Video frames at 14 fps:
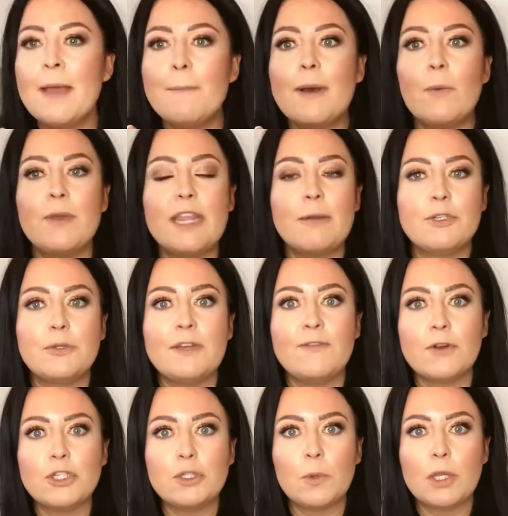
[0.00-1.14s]
But when they were doing
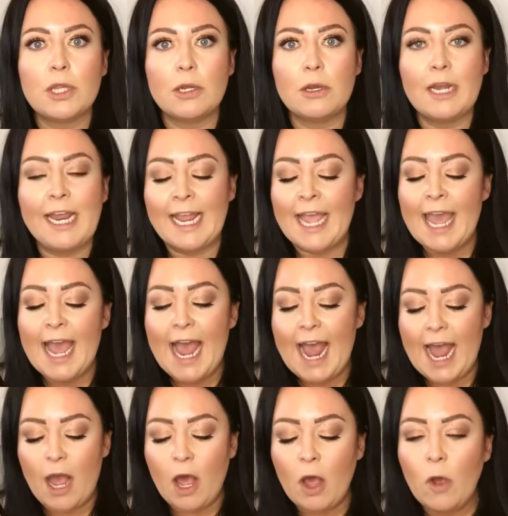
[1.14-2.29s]
virtual learning
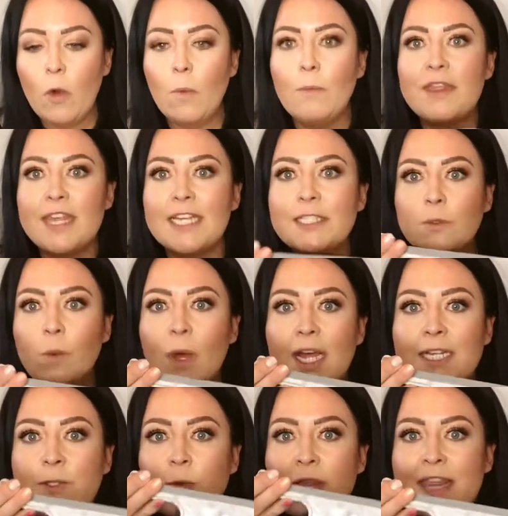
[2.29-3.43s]
at home, this
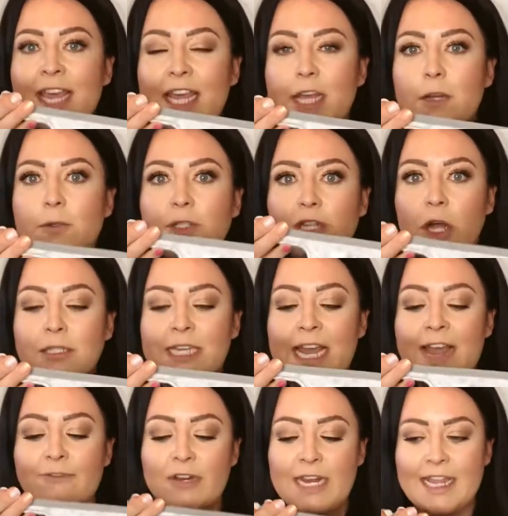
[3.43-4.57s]
was what they used all day,
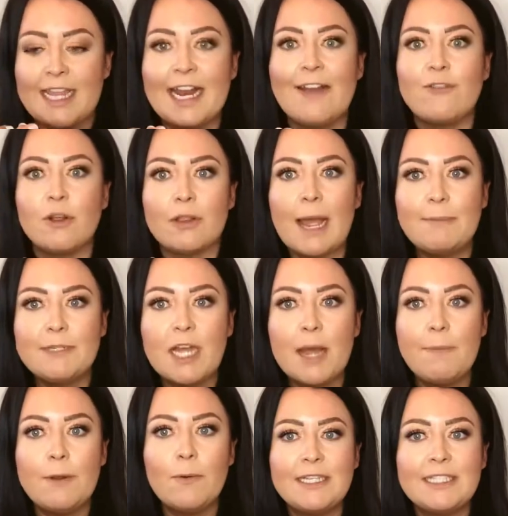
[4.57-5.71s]
every day. They'd have their laptop
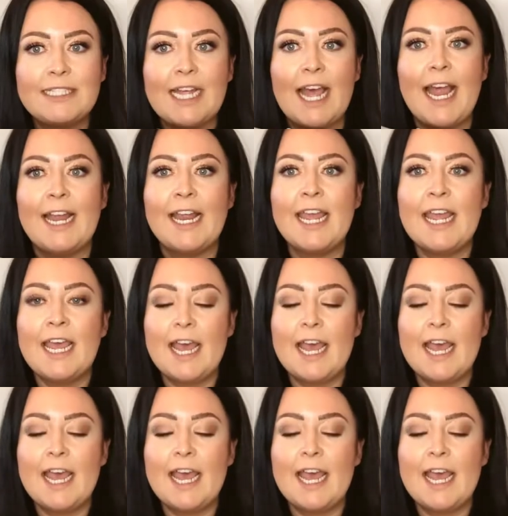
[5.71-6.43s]
on side.